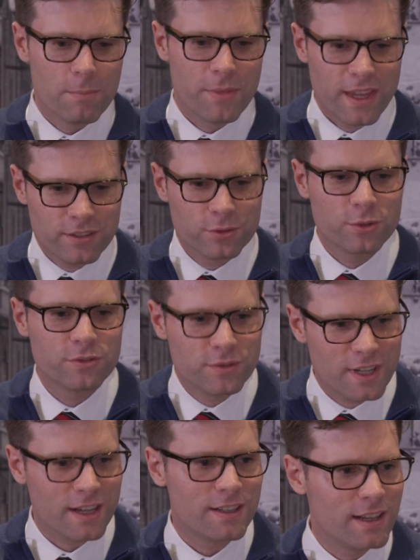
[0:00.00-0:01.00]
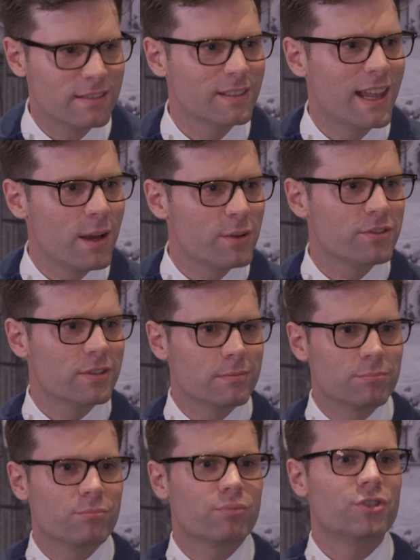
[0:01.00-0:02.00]
These sorts of techniques allow us to
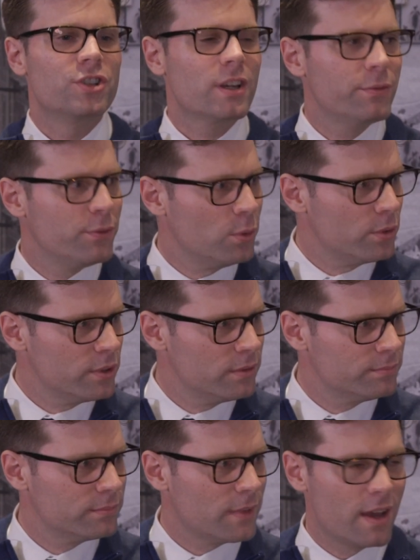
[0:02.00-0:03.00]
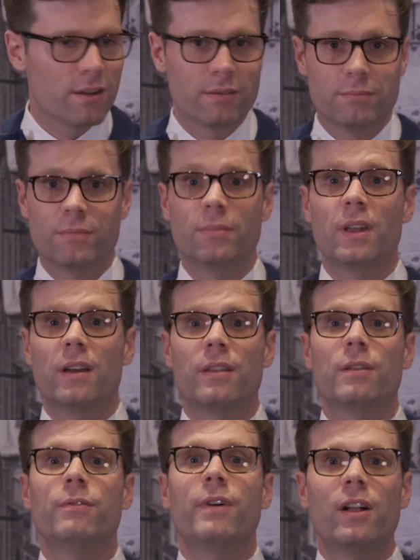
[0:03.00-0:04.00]
project forward
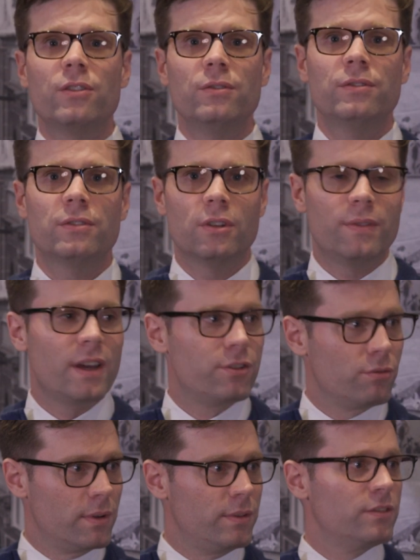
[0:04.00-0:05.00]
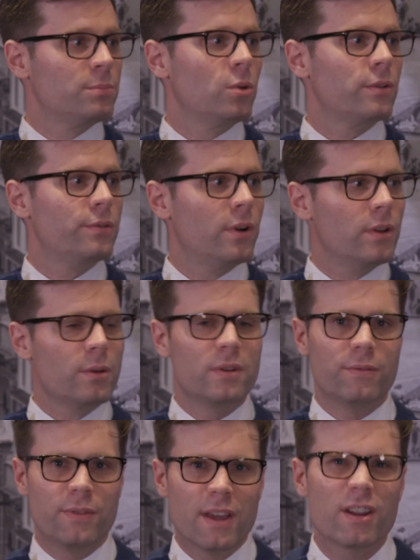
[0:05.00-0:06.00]
the values of our derivatives portfolio in a
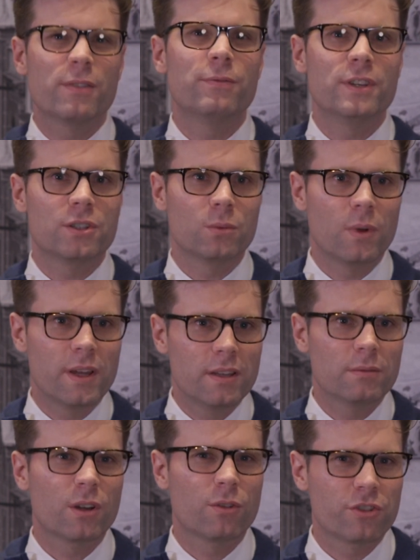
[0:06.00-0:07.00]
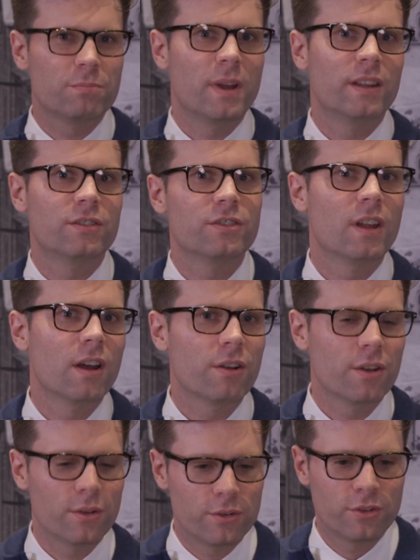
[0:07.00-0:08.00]
very efficient way across many
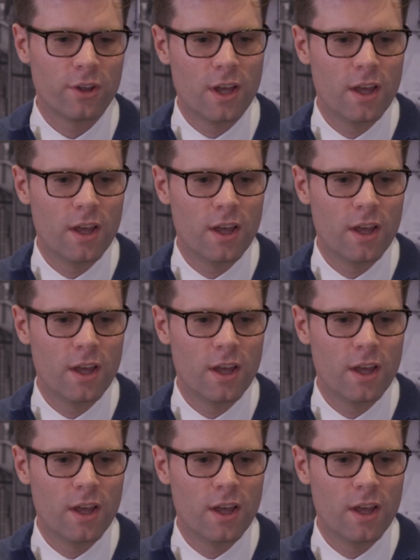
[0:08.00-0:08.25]
scenarios.